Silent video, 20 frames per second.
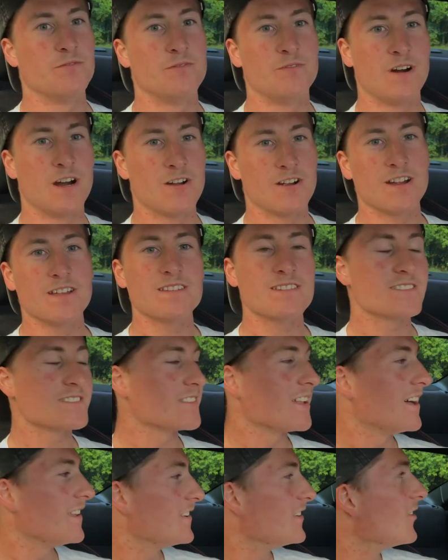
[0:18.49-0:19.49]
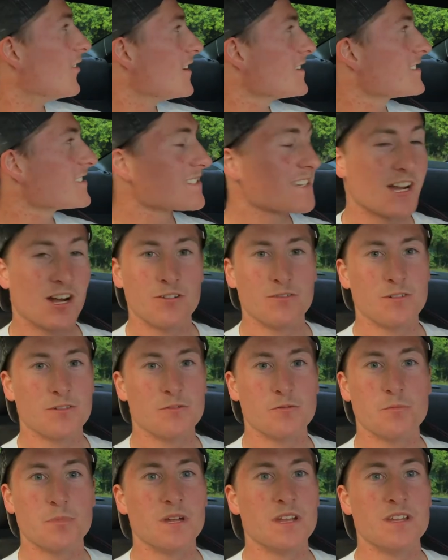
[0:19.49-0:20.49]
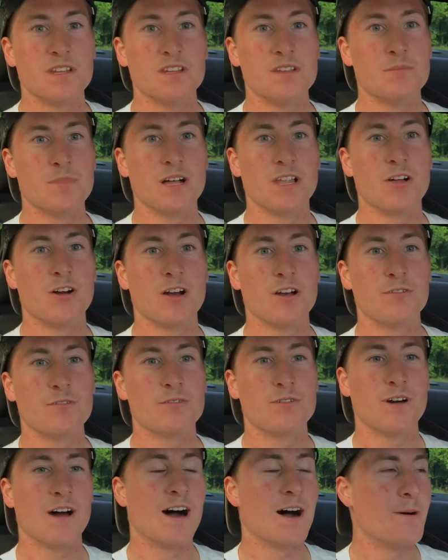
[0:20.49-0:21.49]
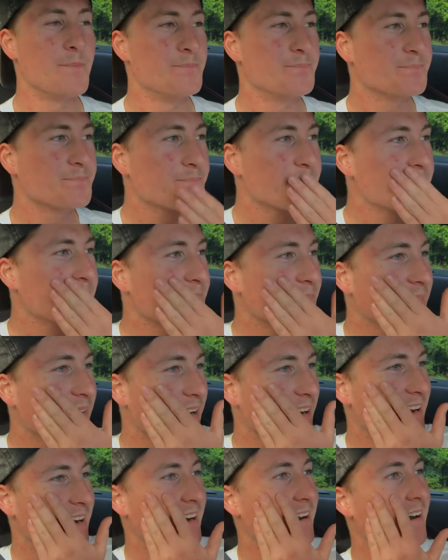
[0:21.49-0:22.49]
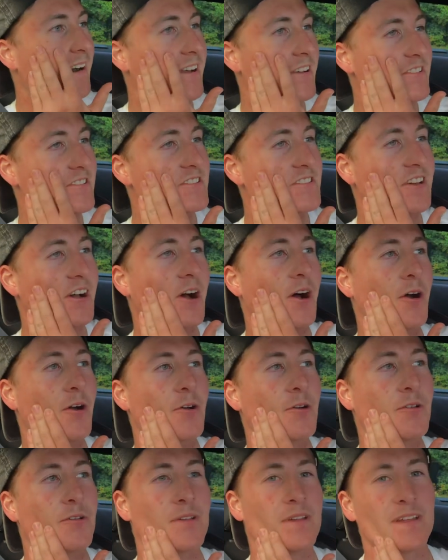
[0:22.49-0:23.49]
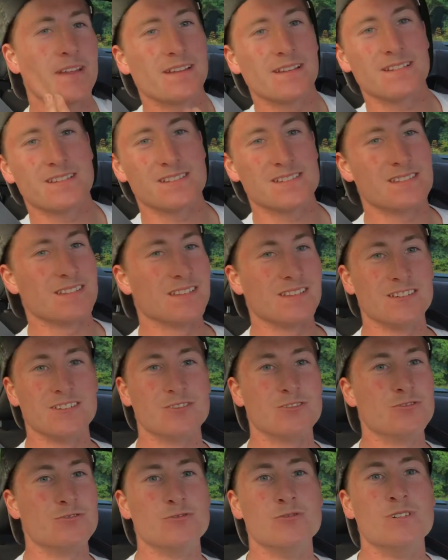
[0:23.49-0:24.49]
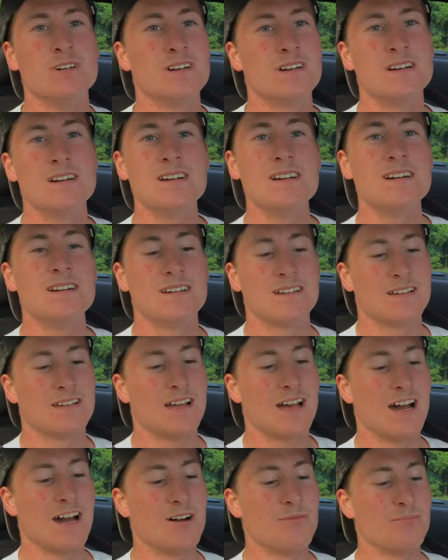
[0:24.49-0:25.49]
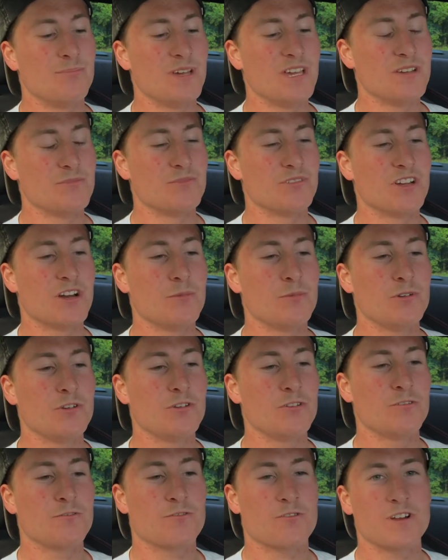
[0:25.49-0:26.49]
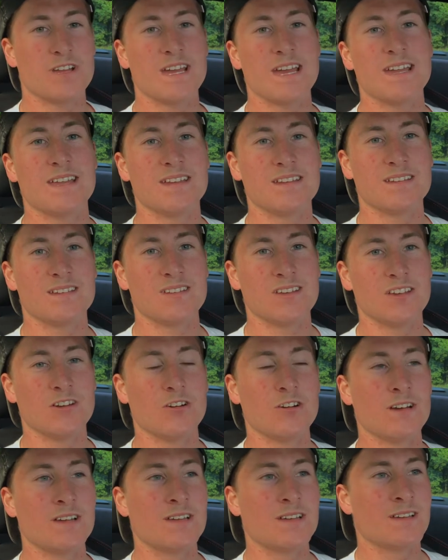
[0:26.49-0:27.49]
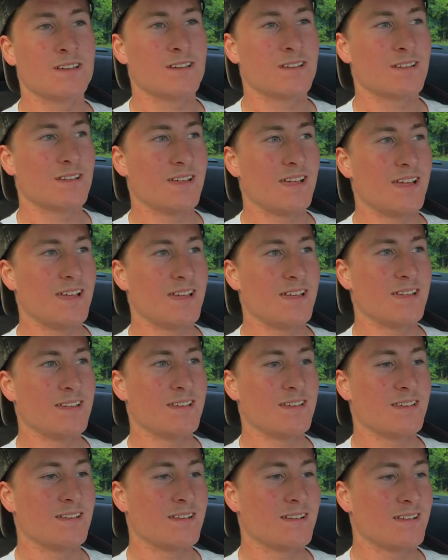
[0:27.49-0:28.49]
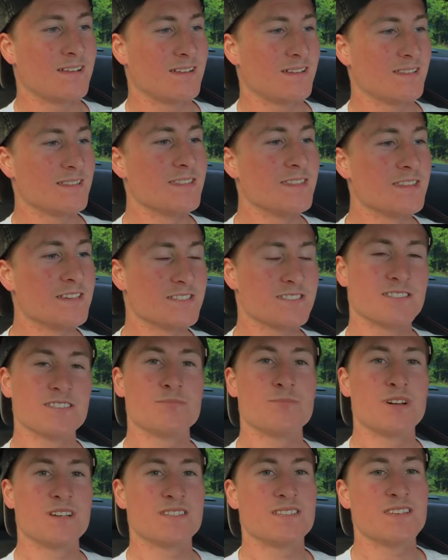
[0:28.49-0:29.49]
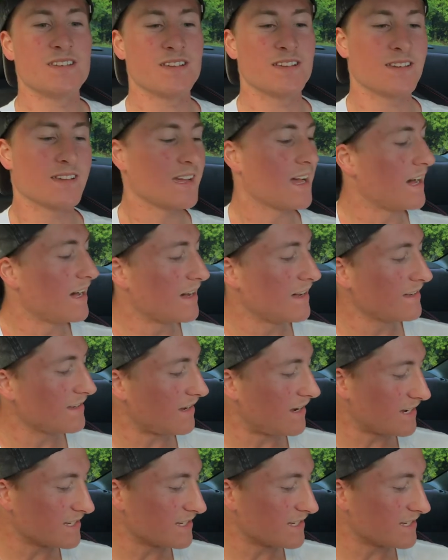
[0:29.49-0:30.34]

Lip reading: Far out, this is like the nicest car I've ever been in my life. I used to own just a little BMW 318 Ti, and this is my second car.